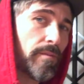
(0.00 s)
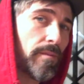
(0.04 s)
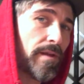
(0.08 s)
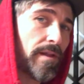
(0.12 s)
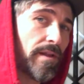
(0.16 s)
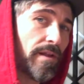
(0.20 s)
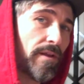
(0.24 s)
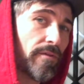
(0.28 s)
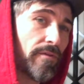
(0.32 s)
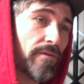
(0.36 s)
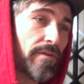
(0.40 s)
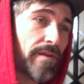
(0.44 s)

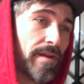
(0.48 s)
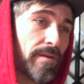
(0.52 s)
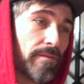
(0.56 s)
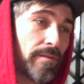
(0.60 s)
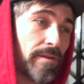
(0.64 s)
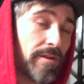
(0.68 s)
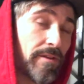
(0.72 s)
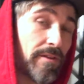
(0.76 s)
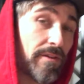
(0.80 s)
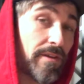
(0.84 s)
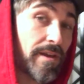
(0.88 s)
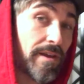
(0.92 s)
meaning
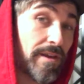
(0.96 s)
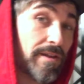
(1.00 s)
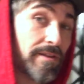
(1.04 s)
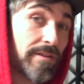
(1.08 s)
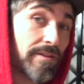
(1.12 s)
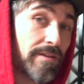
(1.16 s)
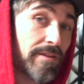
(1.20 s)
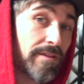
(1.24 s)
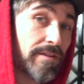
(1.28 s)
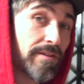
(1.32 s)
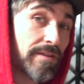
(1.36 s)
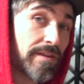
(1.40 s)
families,
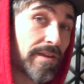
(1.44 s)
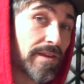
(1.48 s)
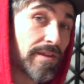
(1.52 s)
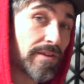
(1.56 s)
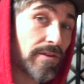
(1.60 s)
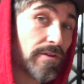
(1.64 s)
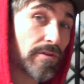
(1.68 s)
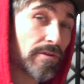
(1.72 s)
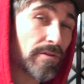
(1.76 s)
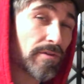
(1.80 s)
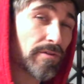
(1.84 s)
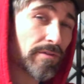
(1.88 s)
kids,
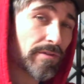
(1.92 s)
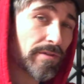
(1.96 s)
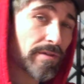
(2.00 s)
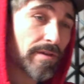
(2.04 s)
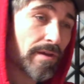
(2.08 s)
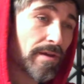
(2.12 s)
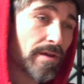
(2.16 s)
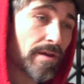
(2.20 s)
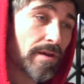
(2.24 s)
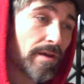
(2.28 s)
seniors.